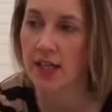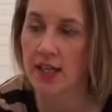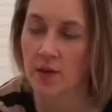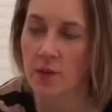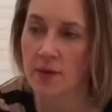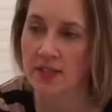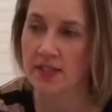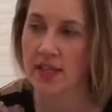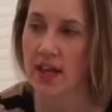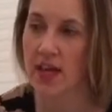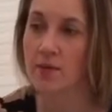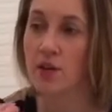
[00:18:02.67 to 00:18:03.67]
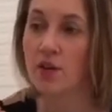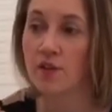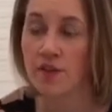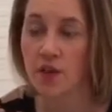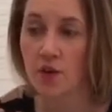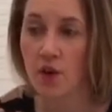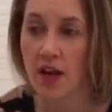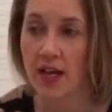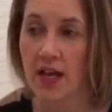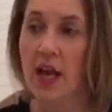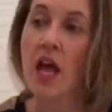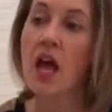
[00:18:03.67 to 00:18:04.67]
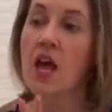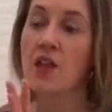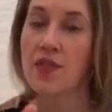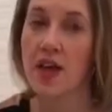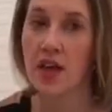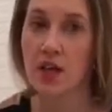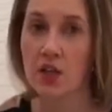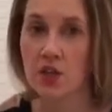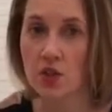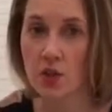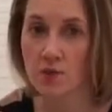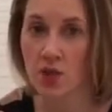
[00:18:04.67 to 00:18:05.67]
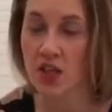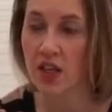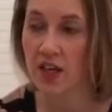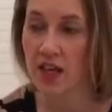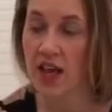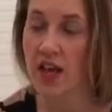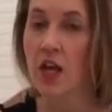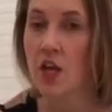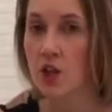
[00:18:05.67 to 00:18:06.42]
clear up my skin, I'm going to feel great, then I can stop drinking it.